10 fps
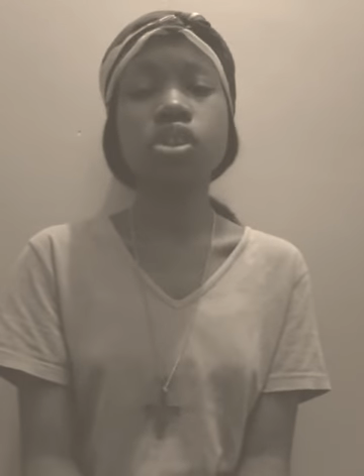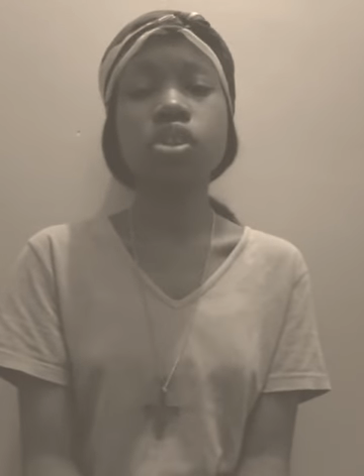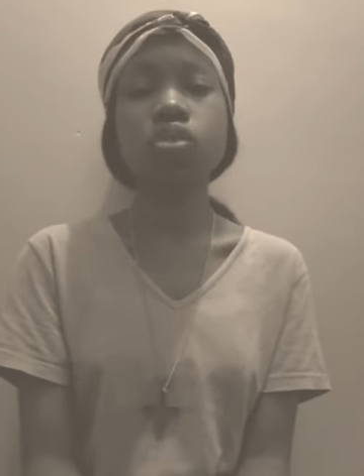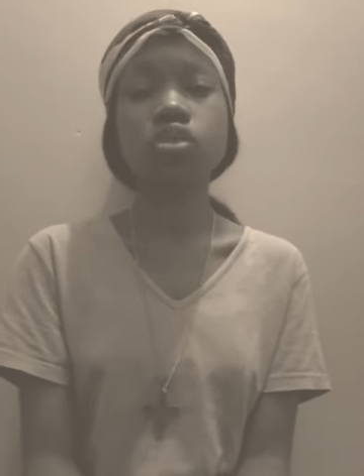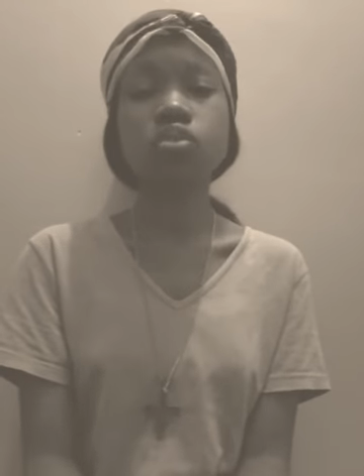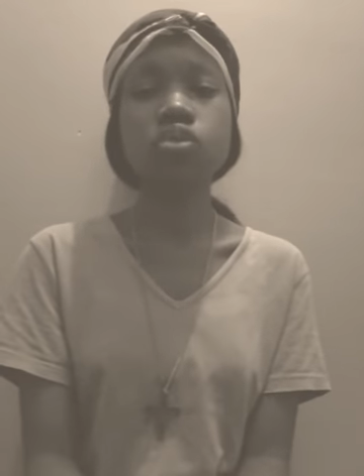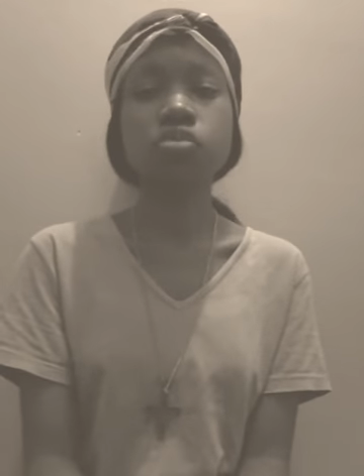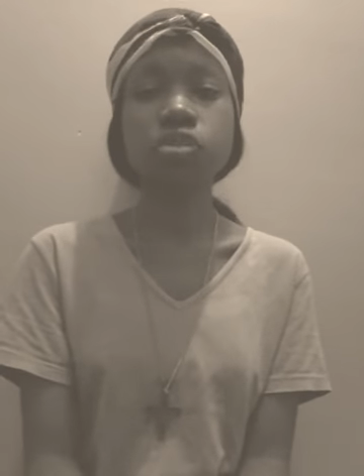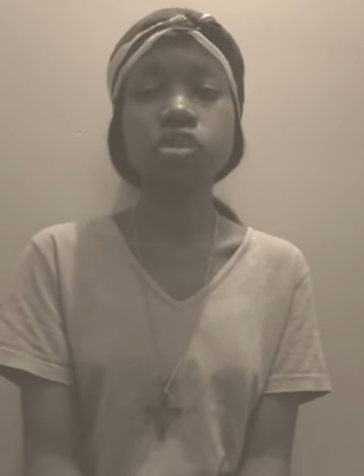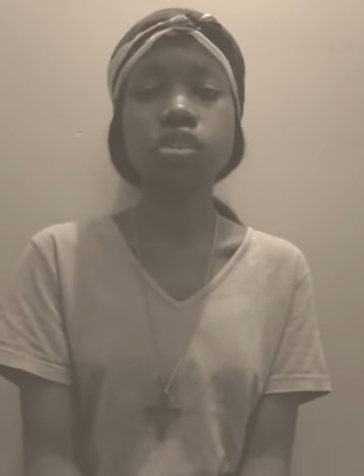a low
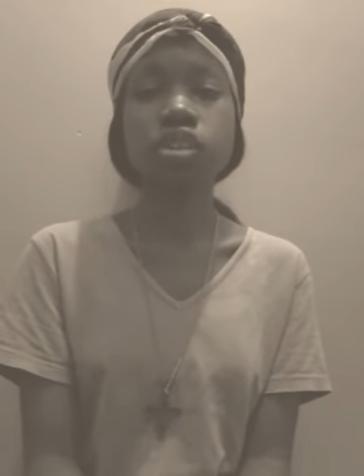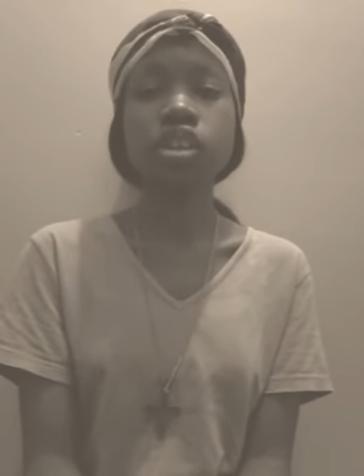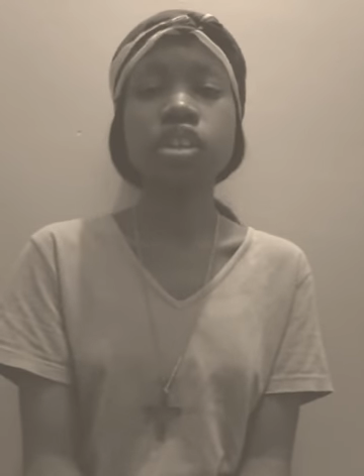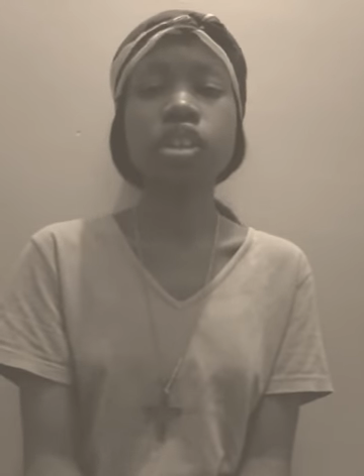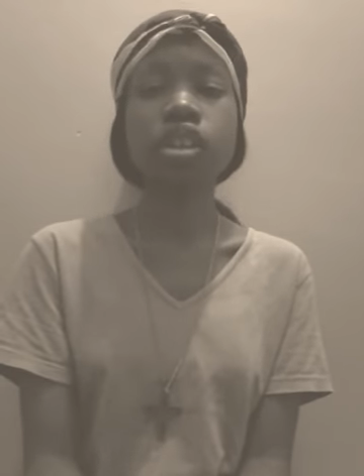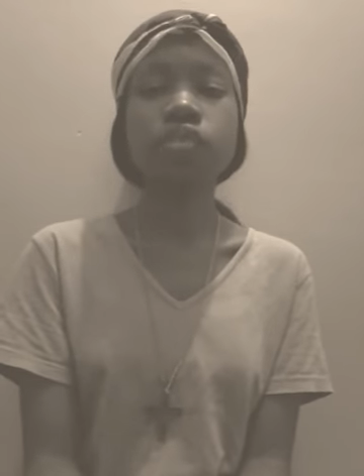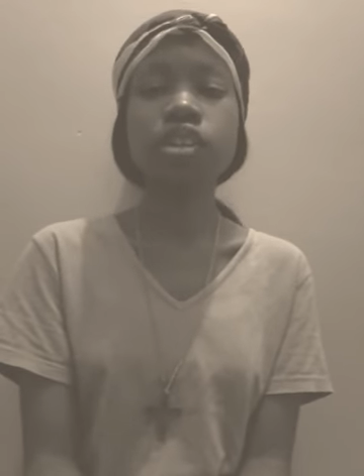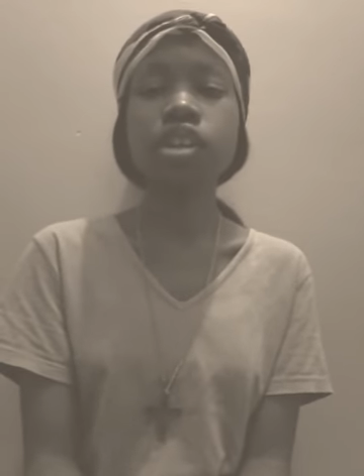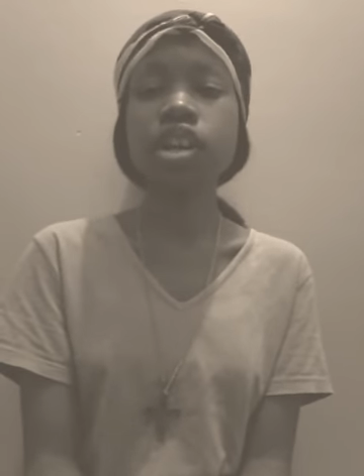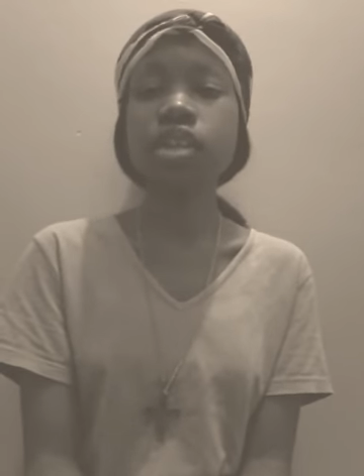YouTuber, every
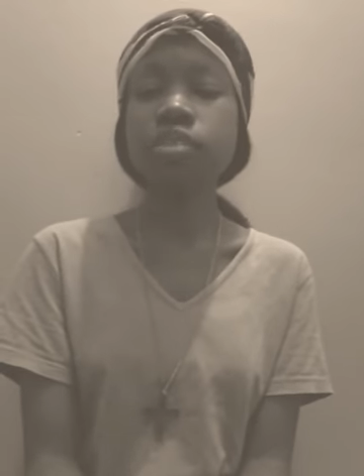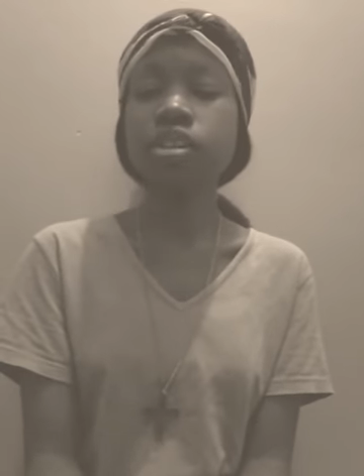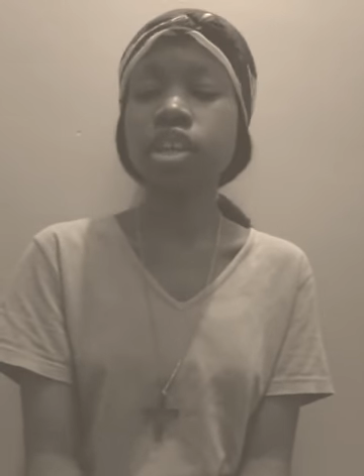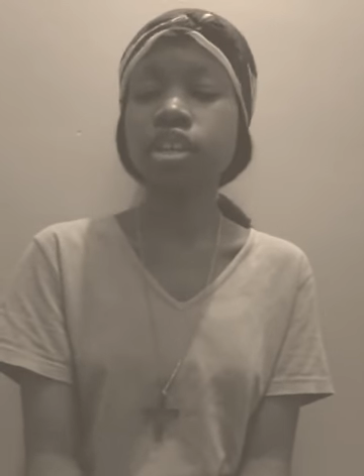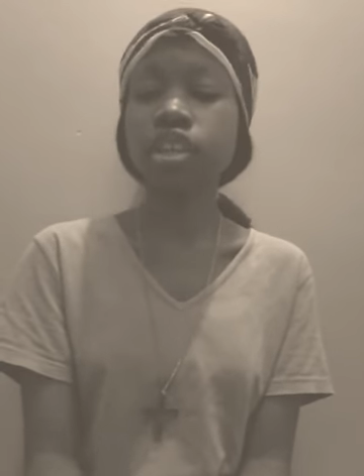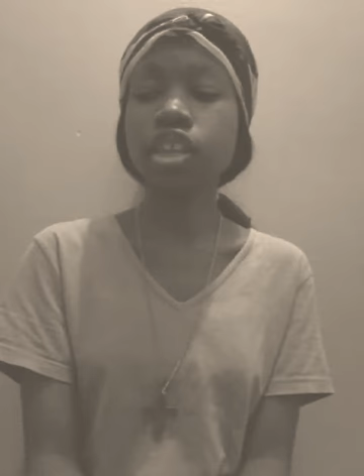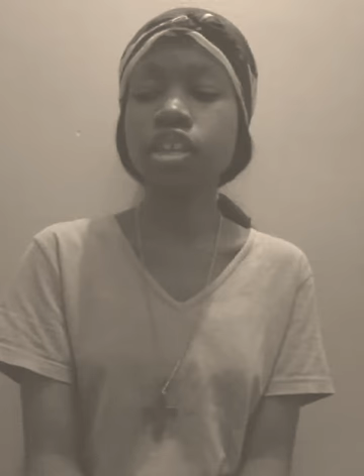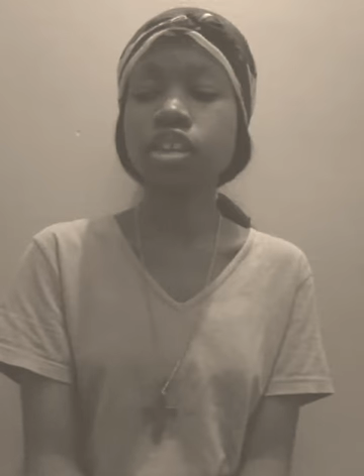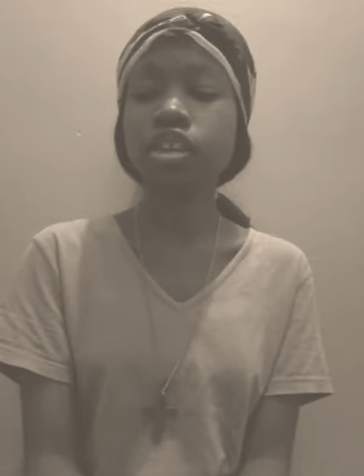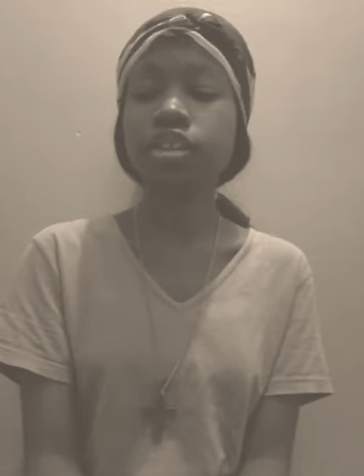comment I
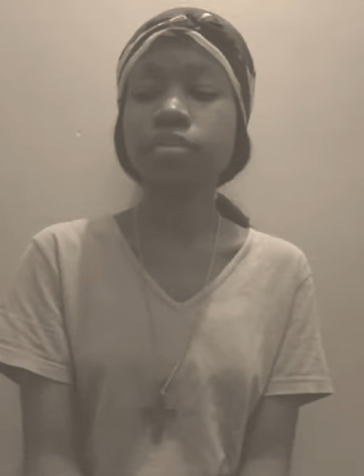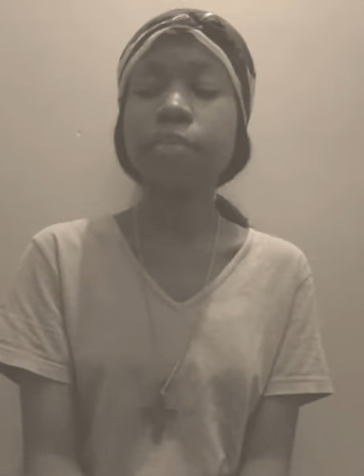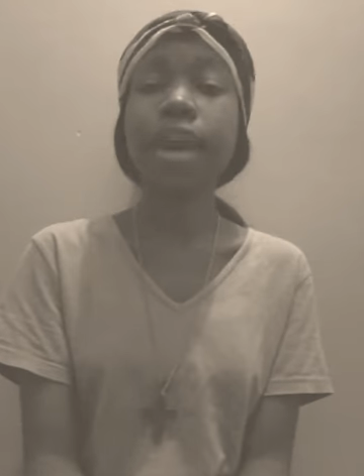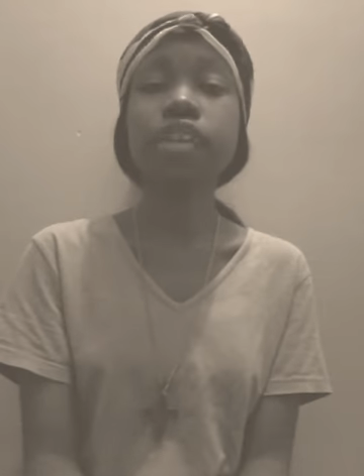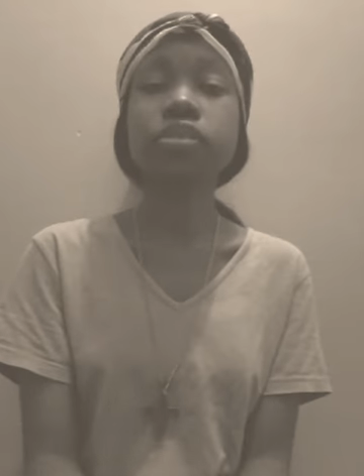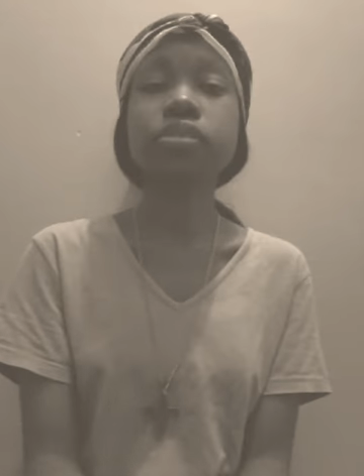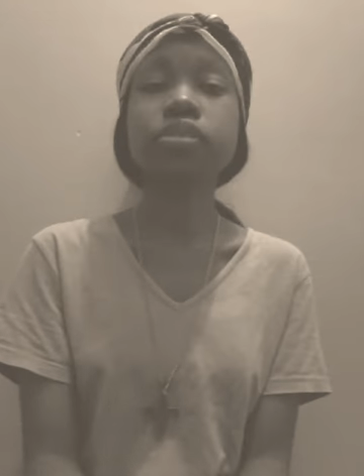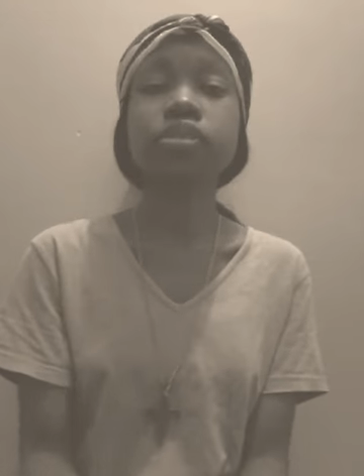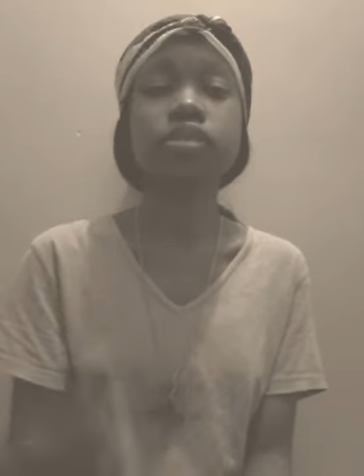think matters